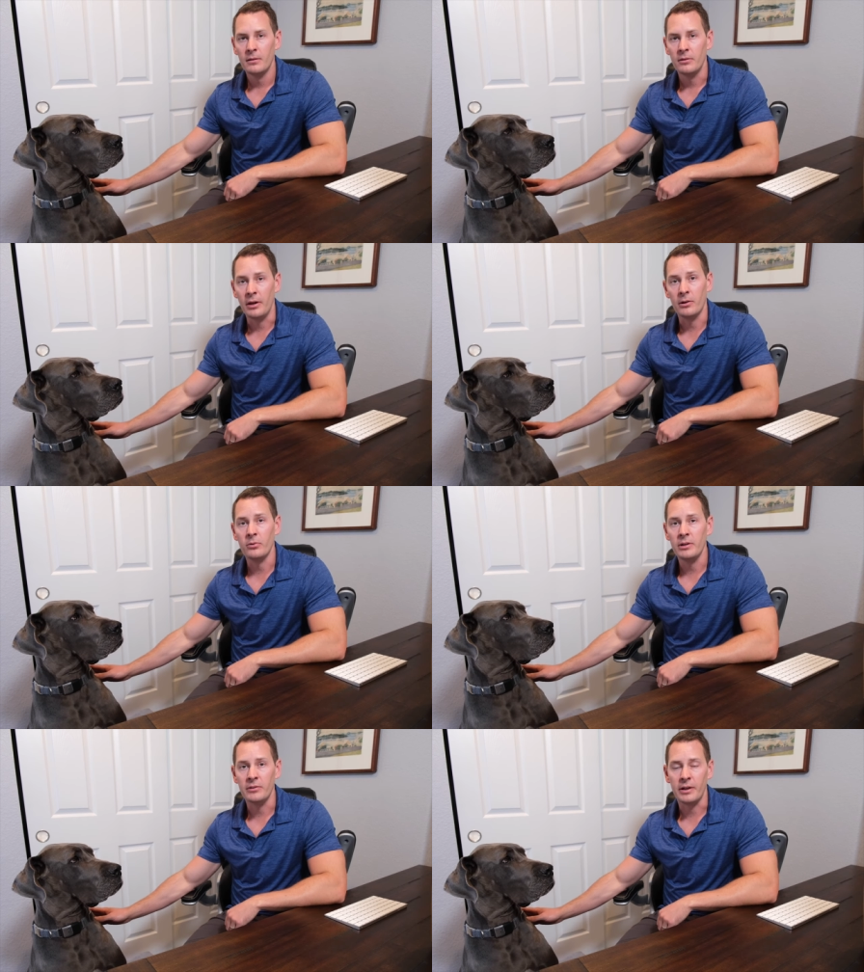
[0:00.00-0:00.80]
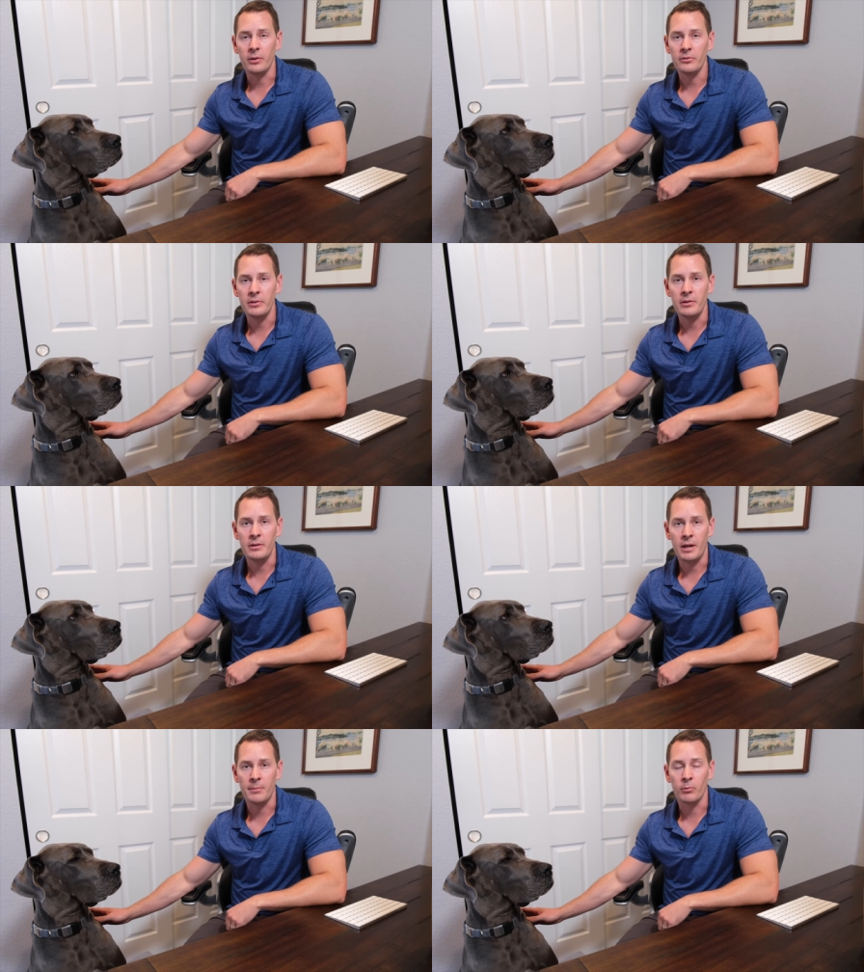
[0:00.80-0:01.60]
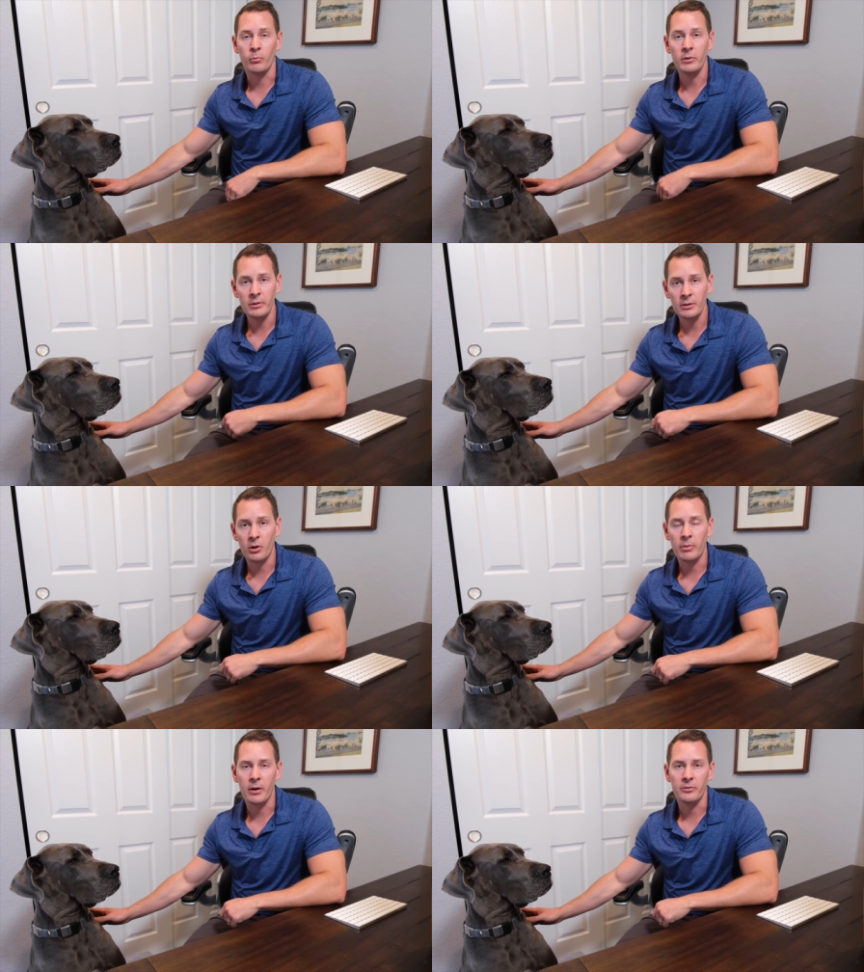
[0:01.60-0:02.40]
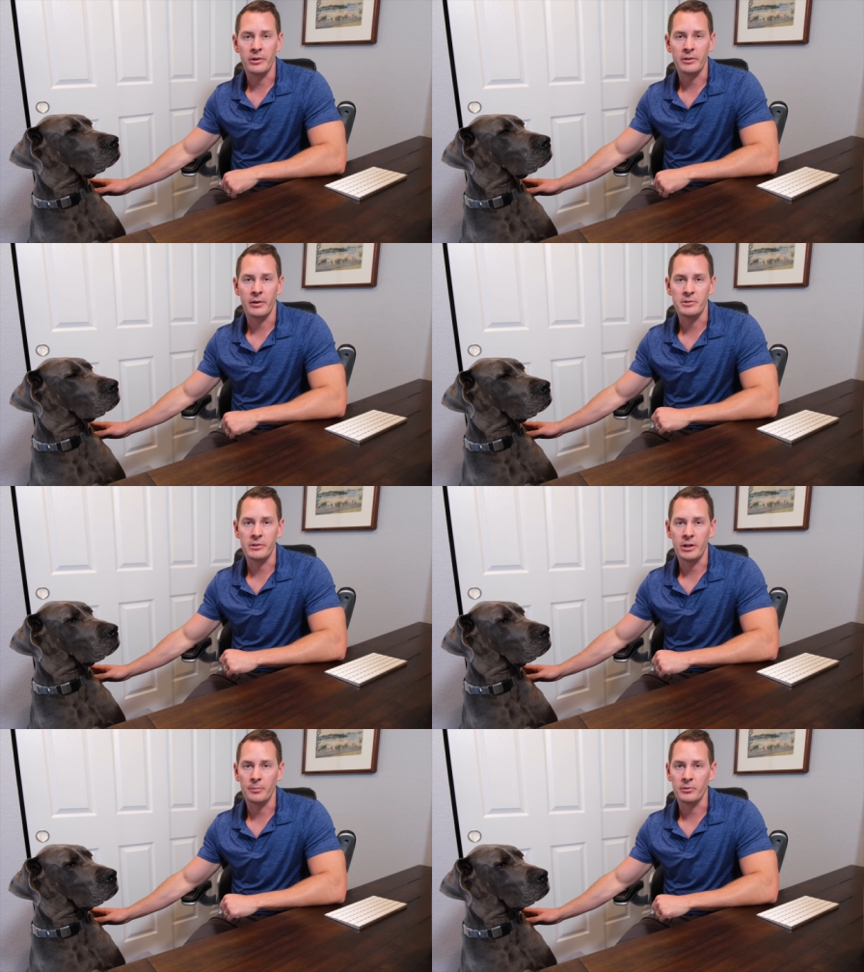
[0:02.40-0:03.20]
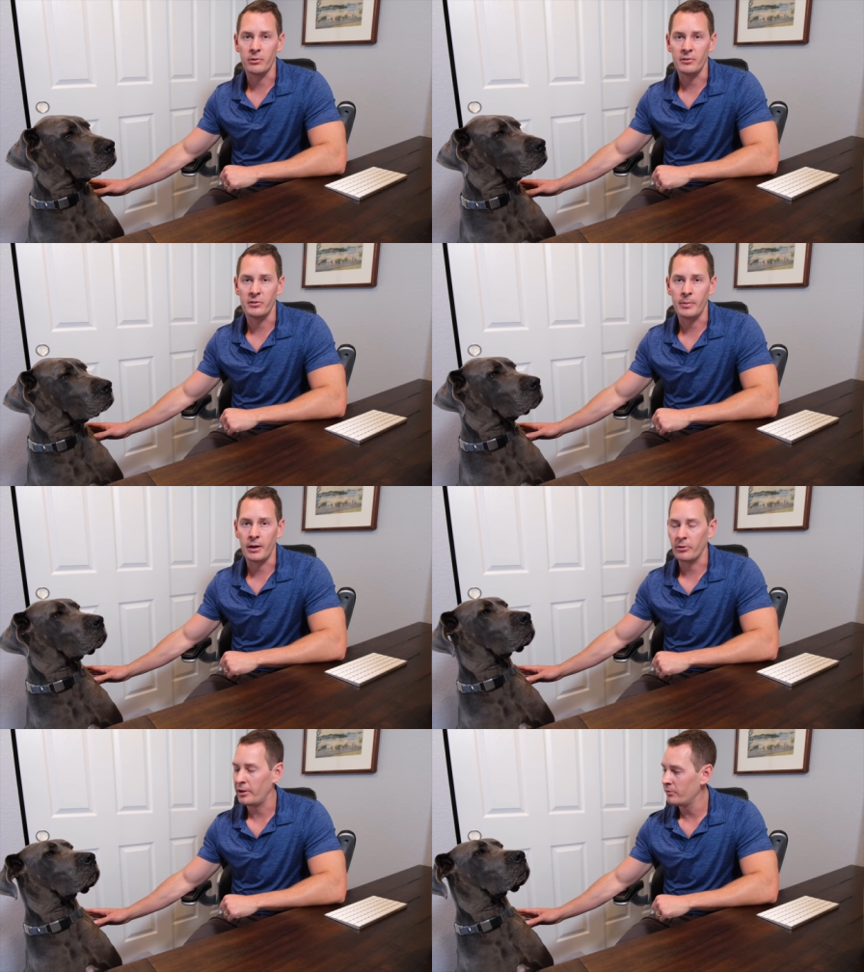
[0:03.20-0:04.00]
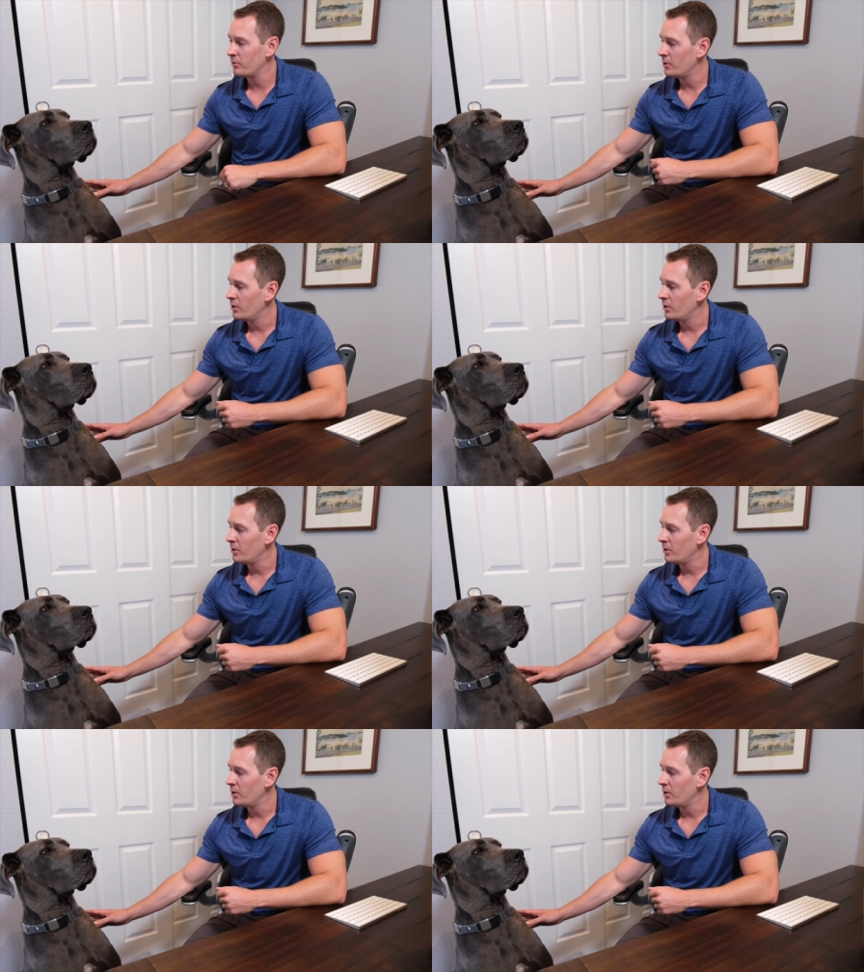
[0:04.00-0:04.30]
Not only is LTE-M a really low power technology that helps increase its battery life,